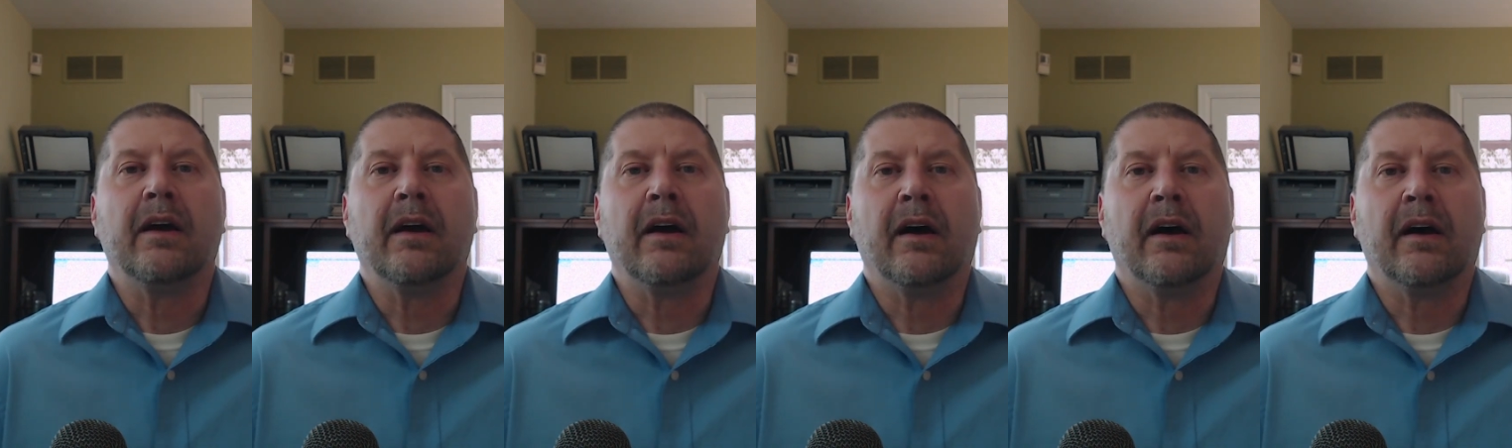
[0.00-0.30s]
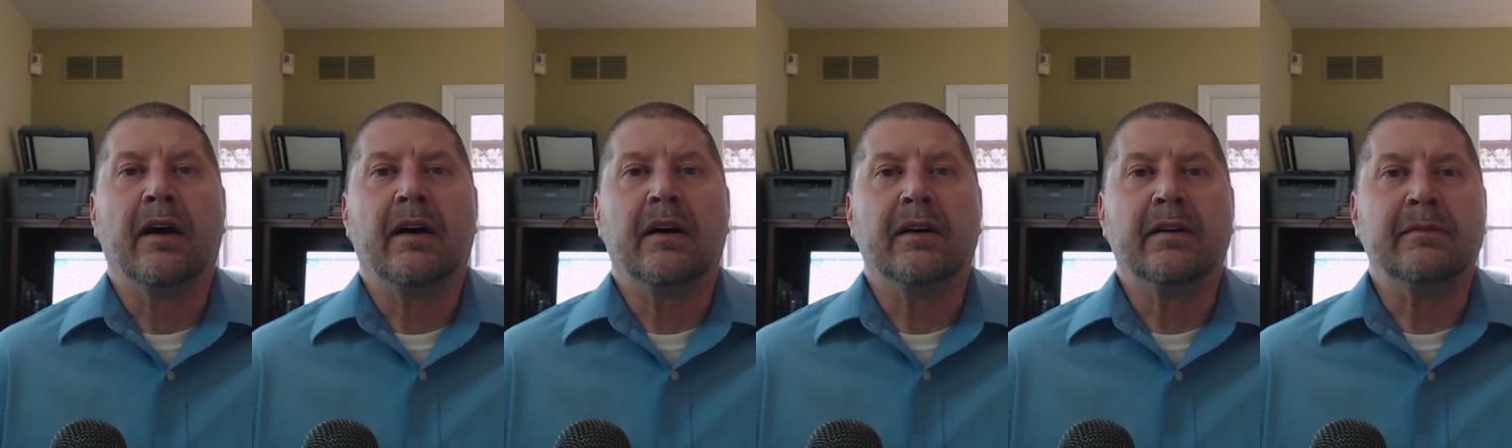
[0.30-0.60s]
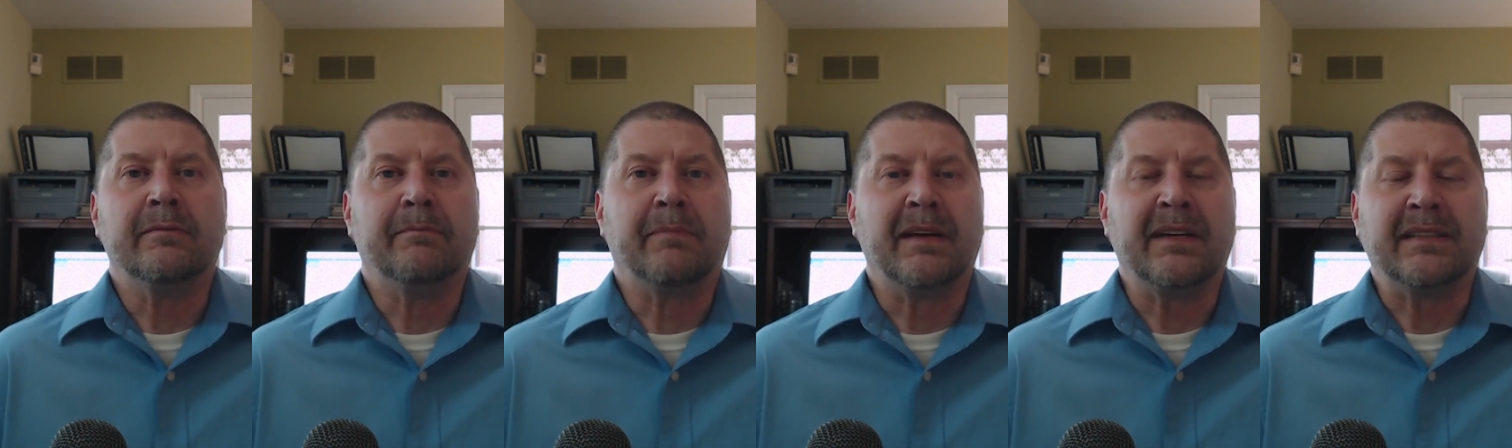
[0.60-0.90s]

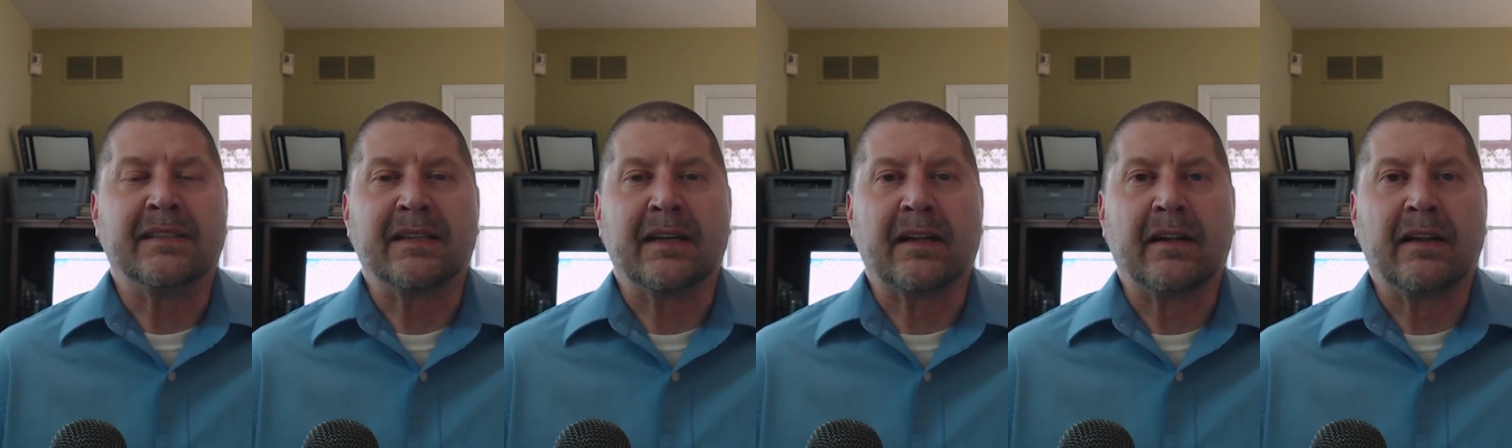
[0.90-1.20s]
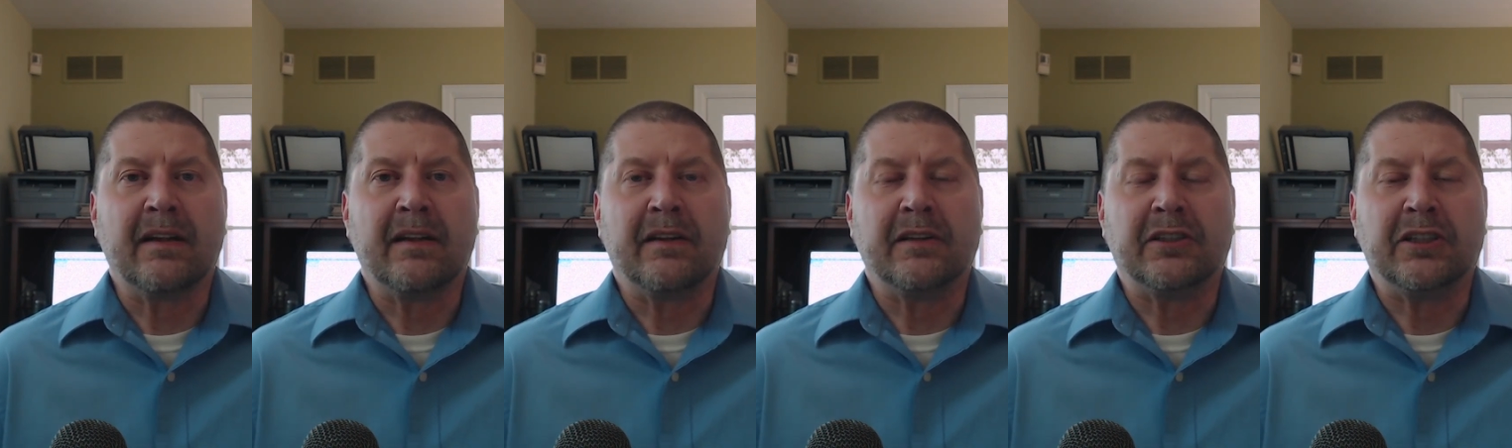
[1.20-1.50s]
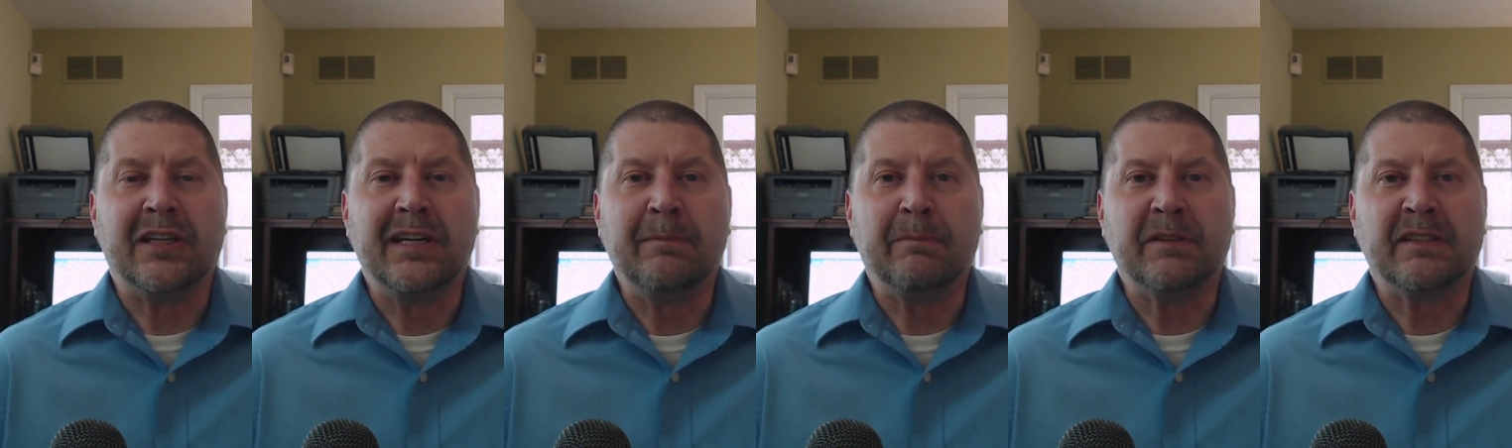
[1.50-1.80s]
basically the
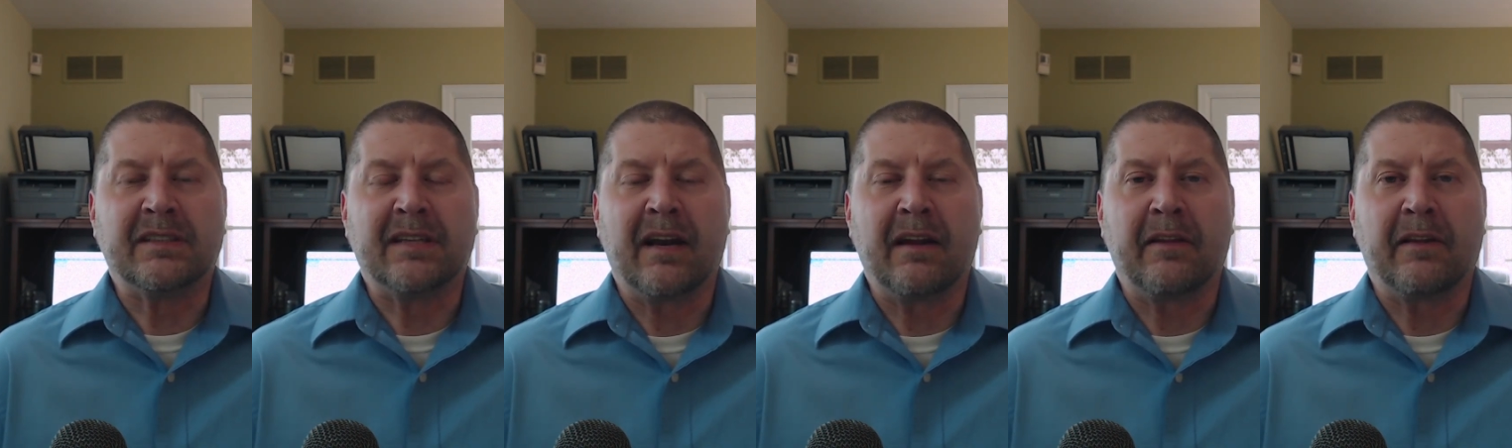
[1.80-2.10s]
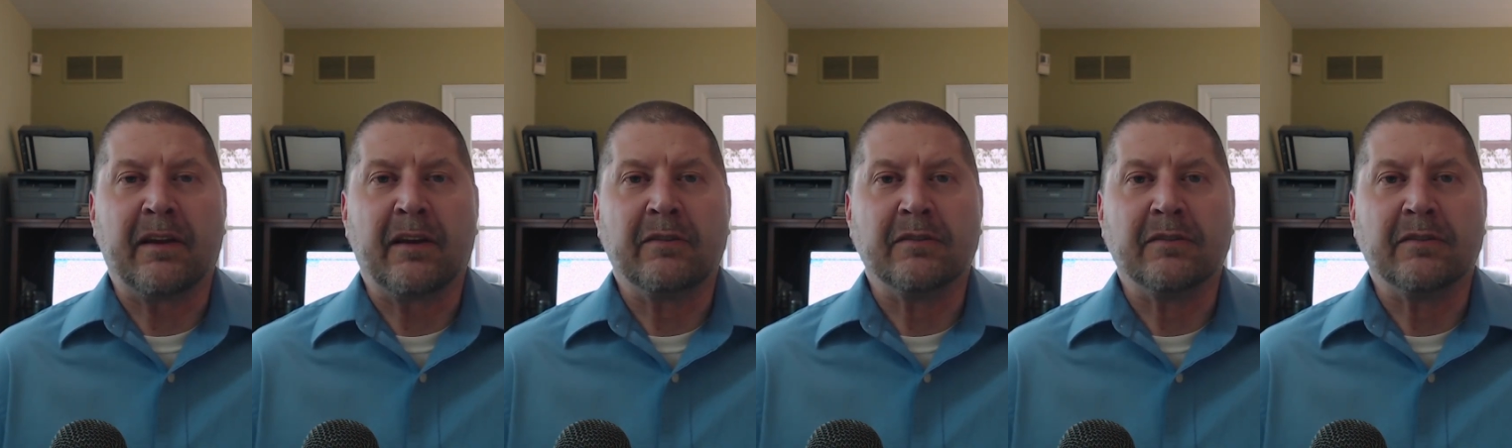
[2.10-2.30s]
cheapest anything